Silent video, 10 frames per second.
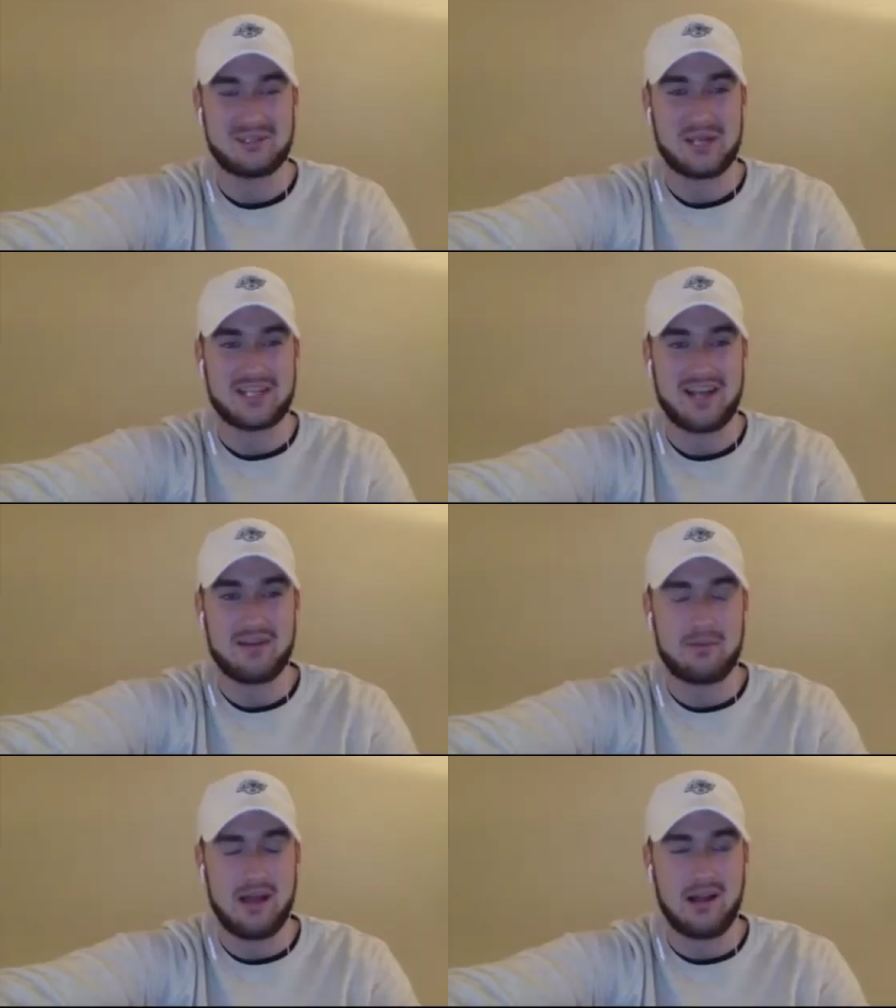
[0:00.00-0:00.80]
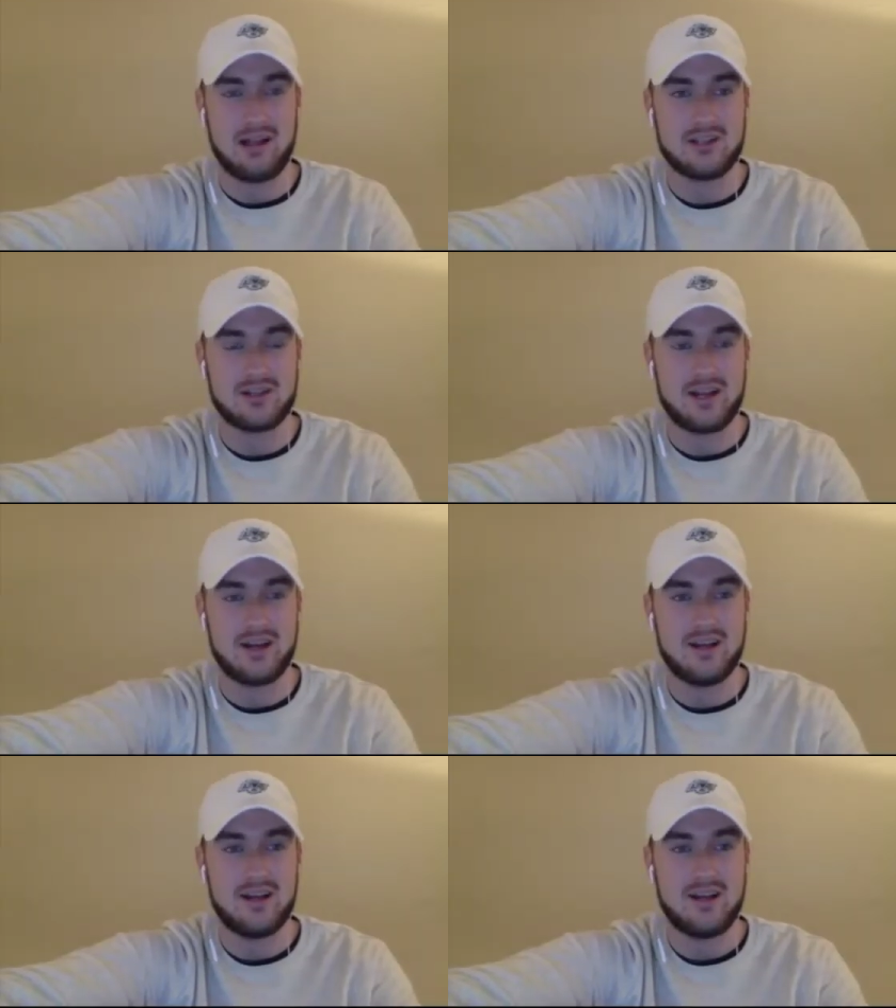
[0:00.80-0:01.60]
have your palate cleanser there.
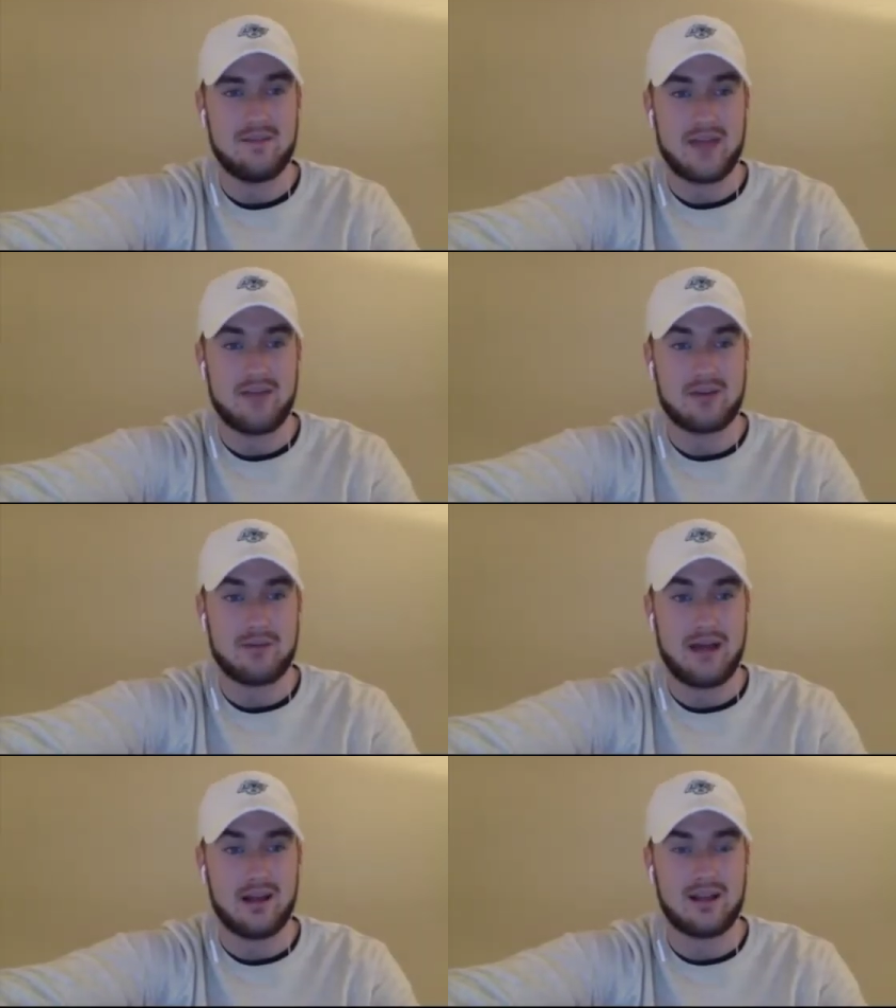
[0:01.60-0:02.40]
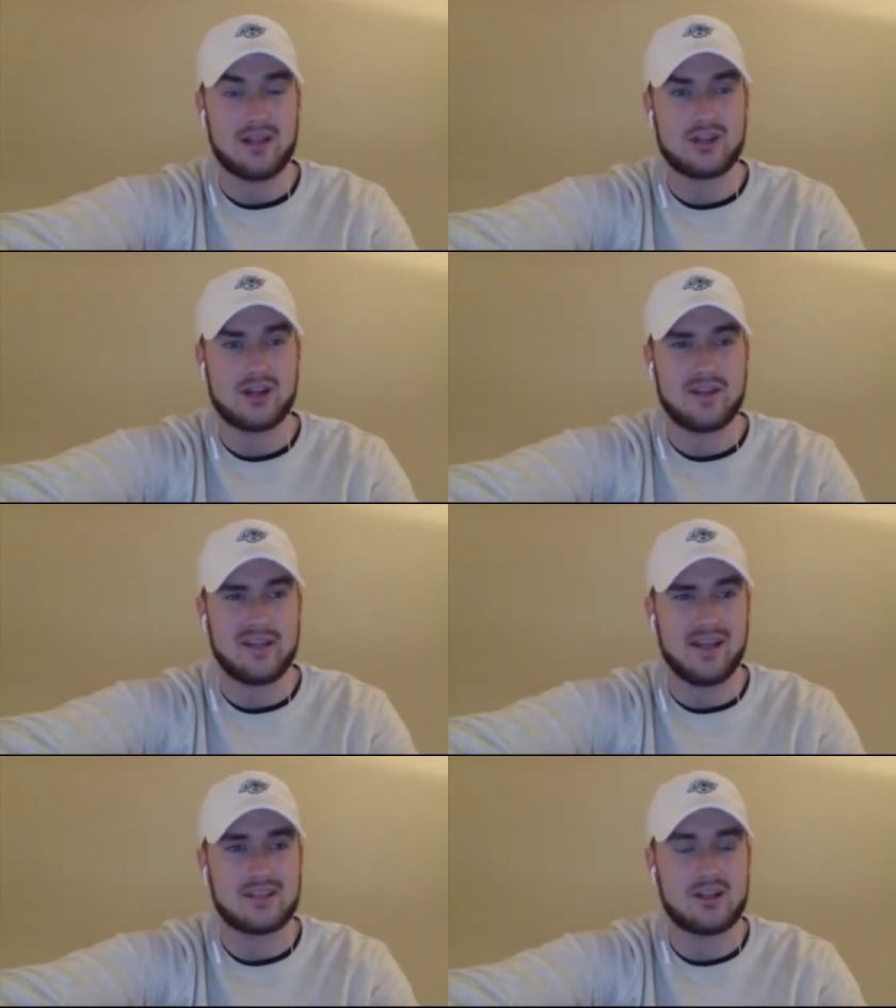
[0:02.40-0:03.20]
Have your palate cleanser, and then
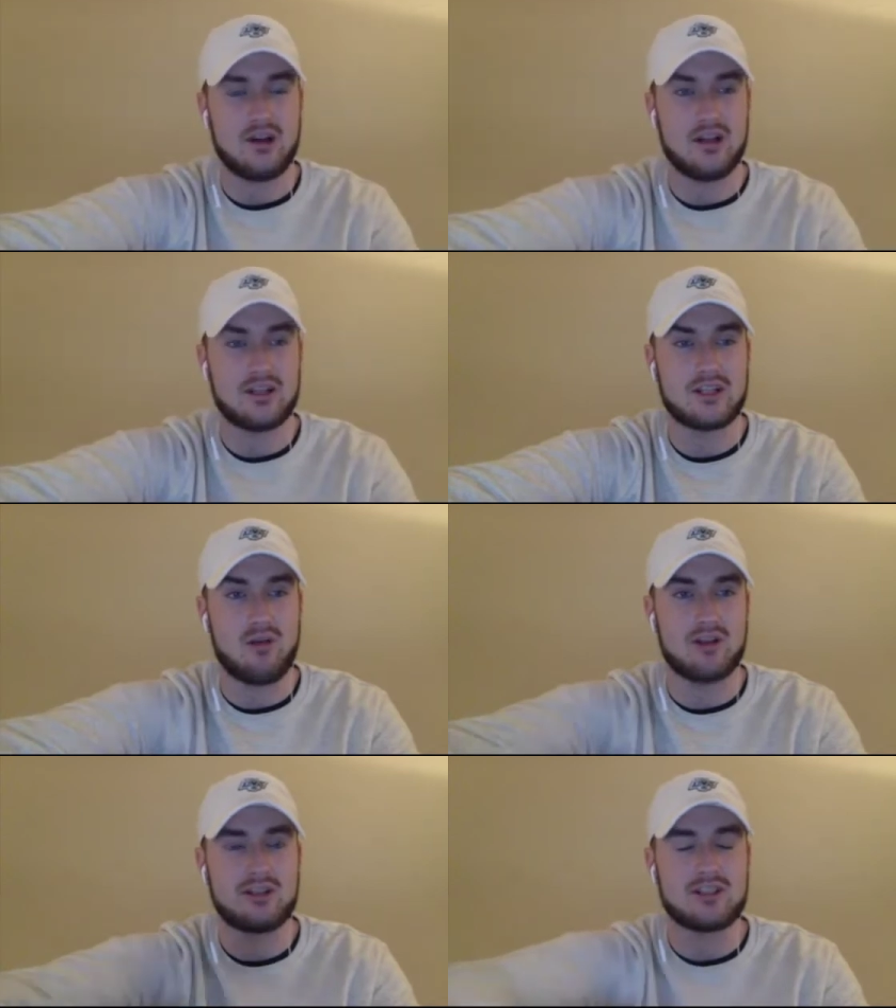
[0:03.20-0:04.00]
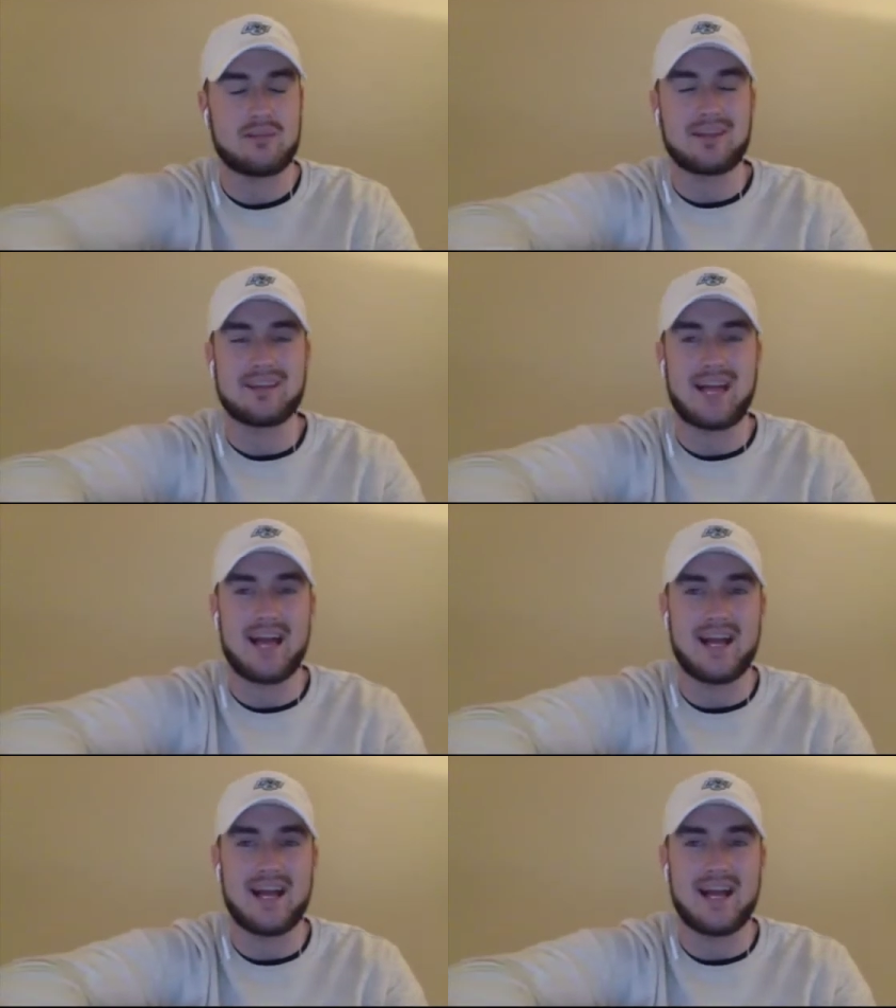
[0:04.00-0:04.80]
let's go on to something that
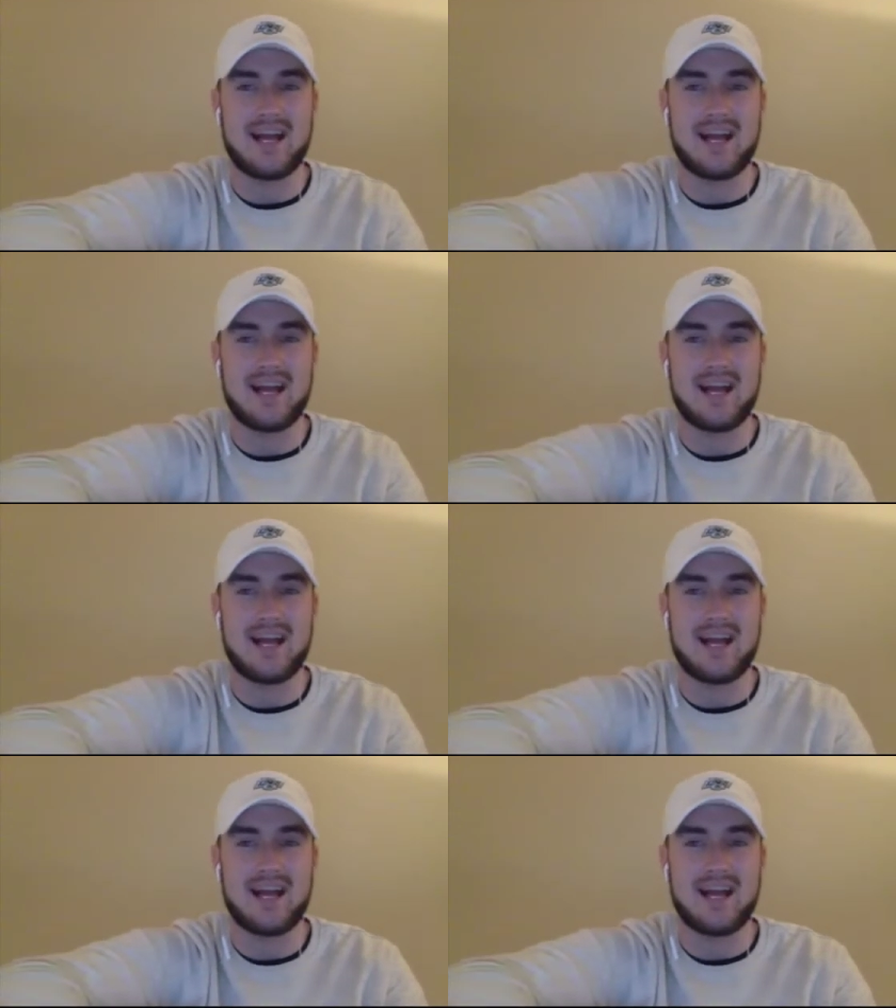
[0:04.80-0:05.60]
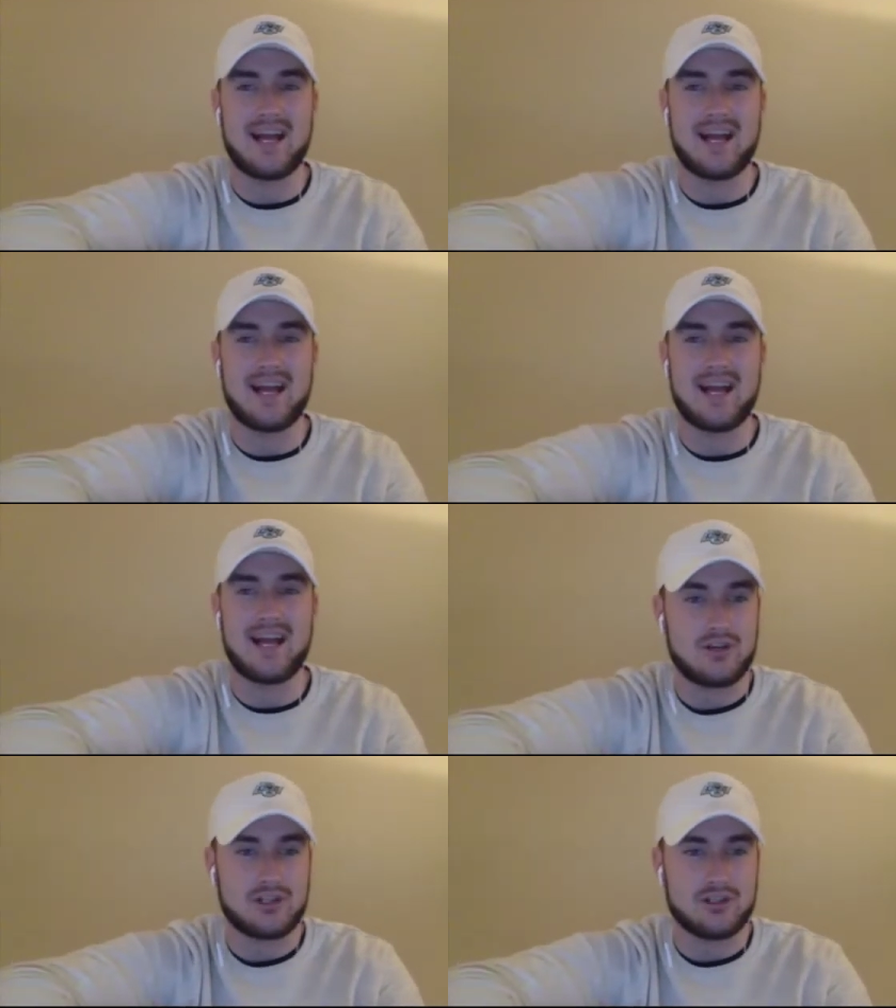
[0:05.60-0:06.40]
is a very controversial
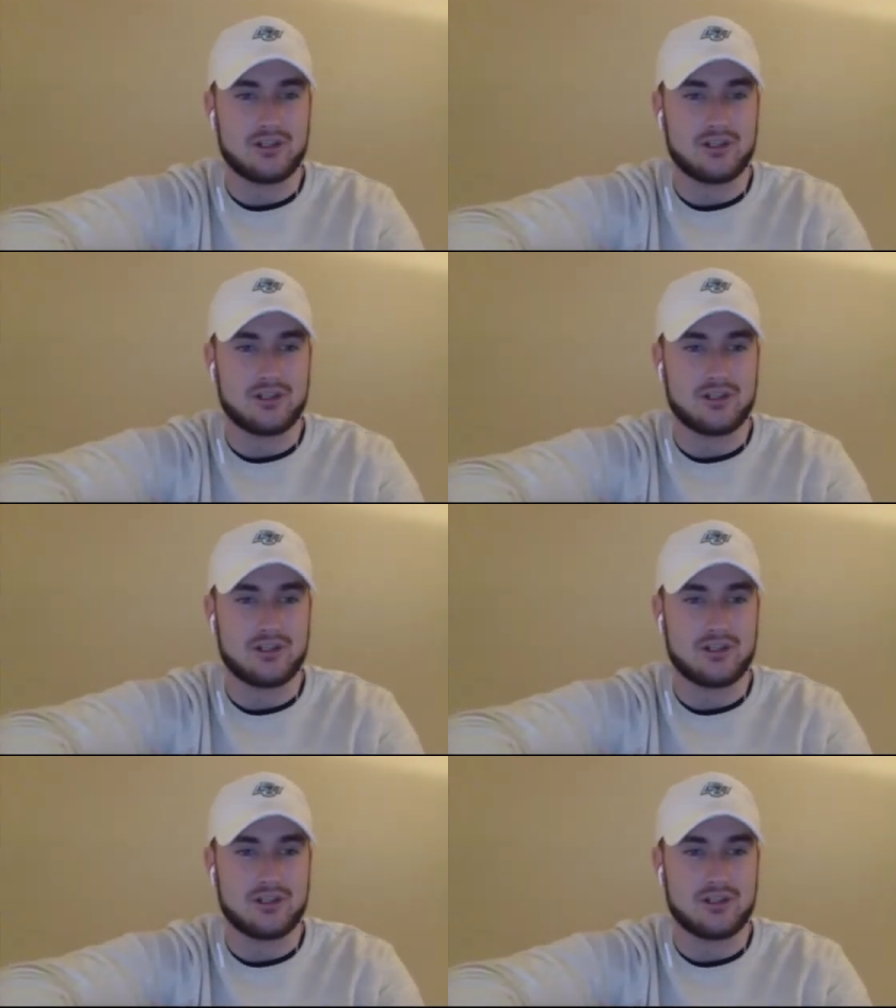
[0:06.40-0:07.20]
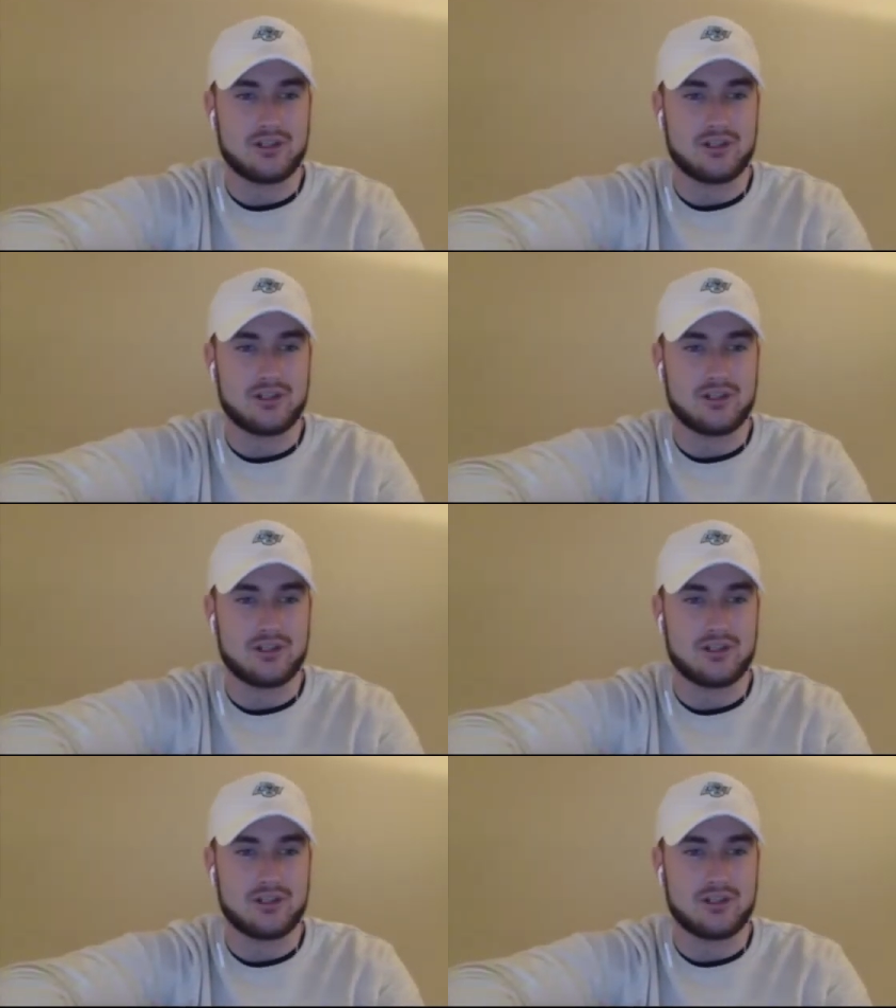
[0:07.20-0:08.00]
topic for me, Mr. Engel, because
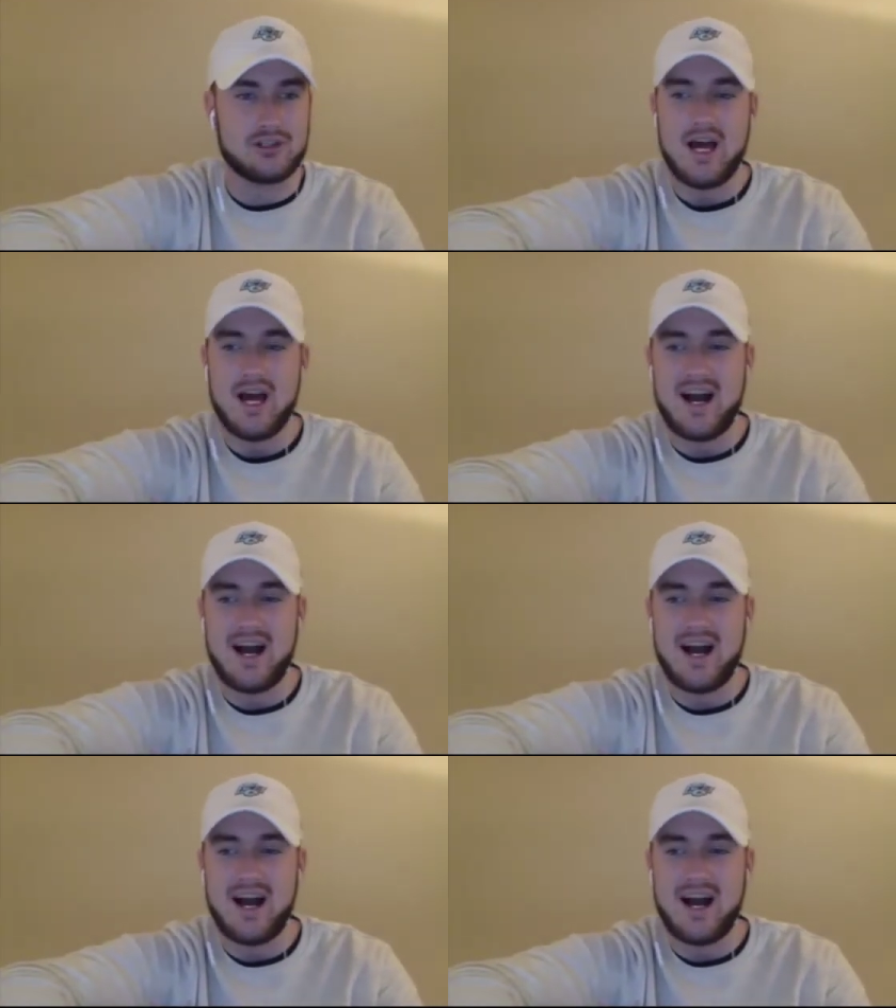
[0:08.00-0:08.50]
I'm